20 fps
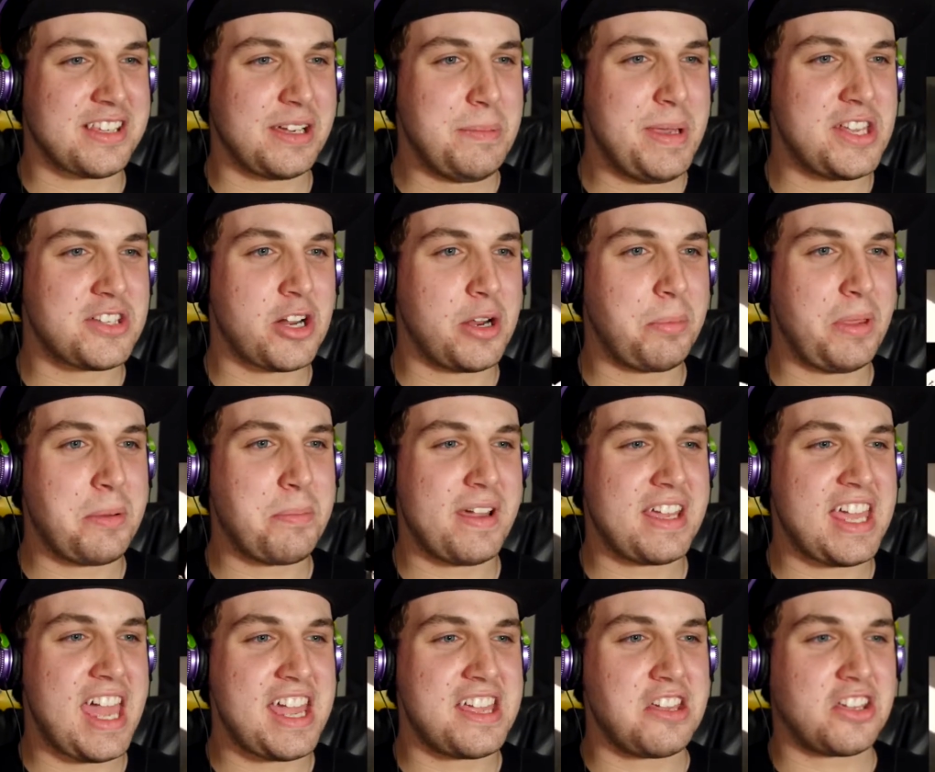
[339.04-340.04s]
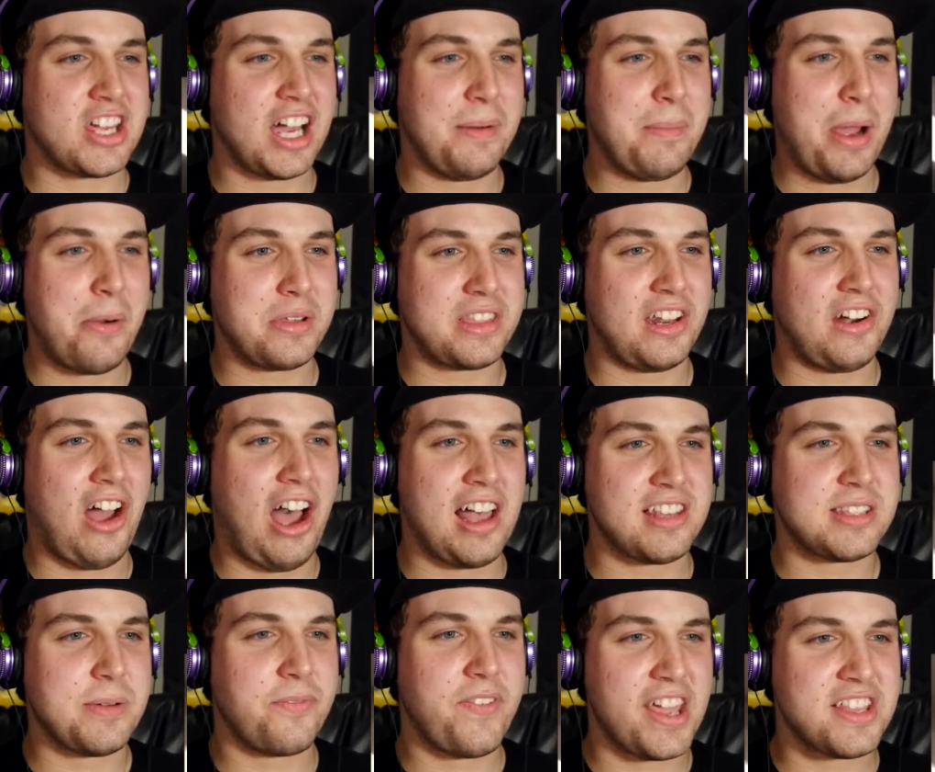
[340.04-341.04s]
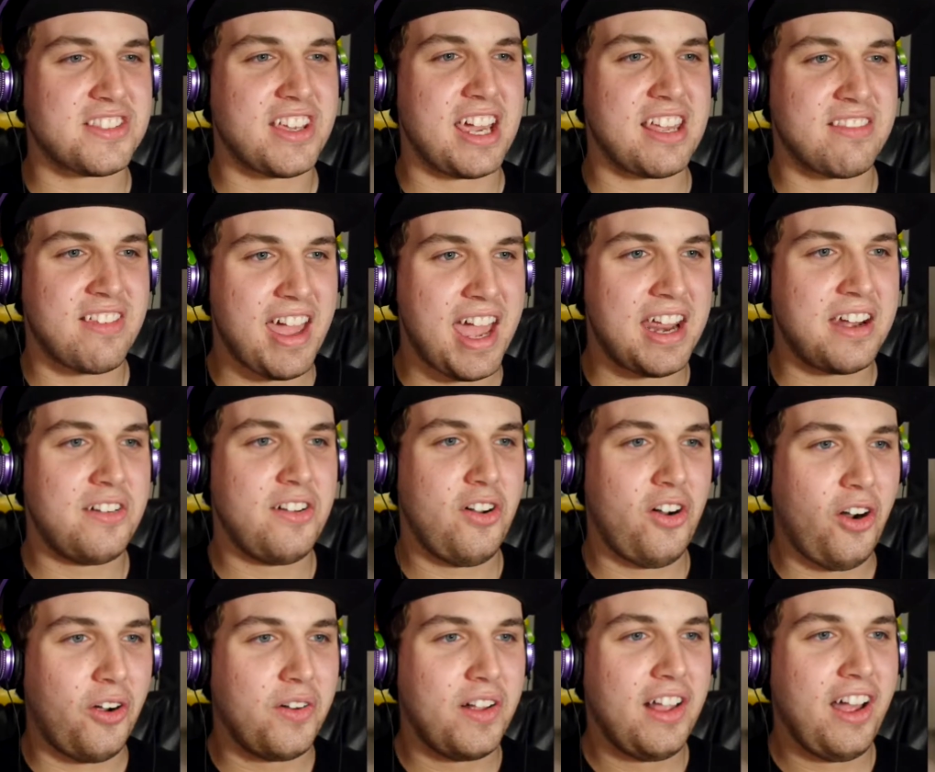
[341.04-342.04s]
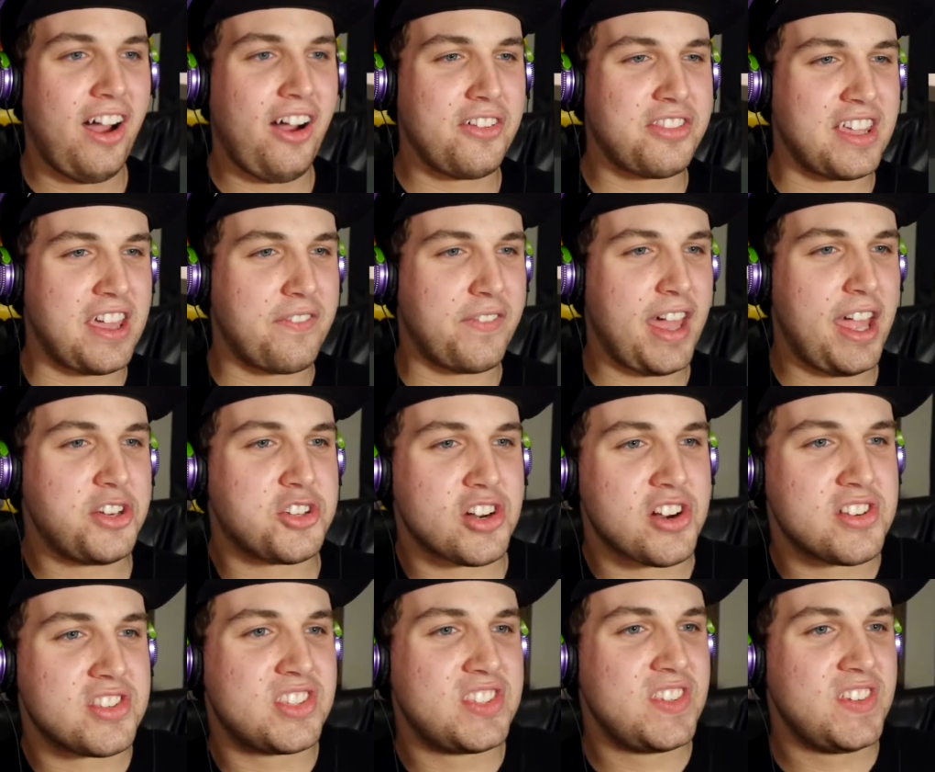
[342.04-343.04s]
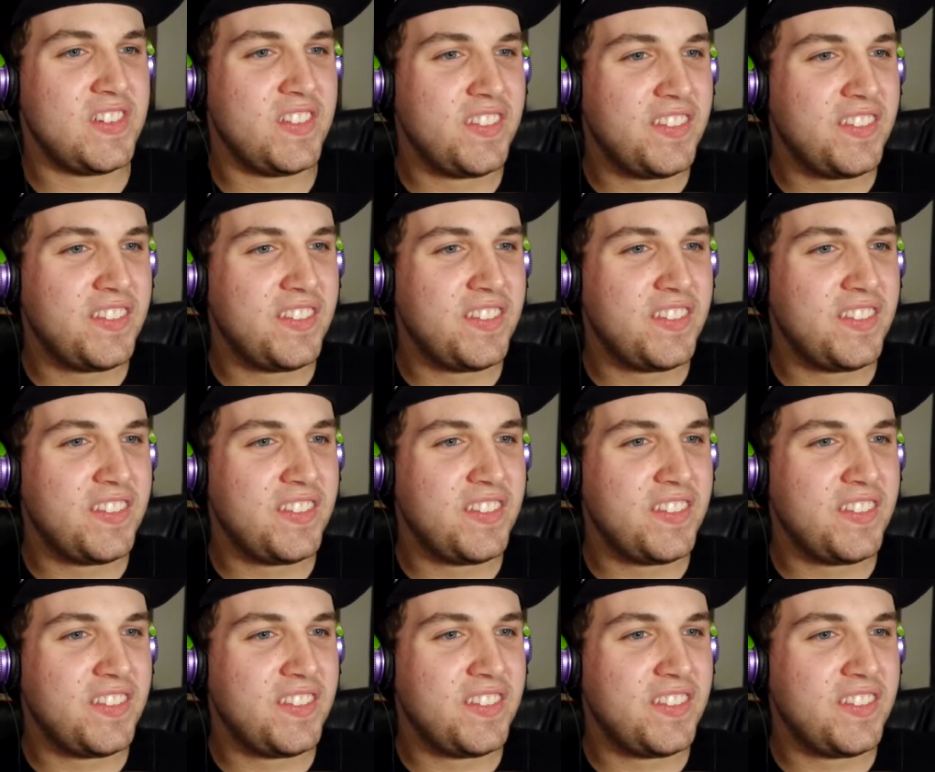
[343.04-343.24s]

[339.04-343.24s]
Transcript: so miserably, but yeah, you come out with an awesome face like that. Oh, the Avengers.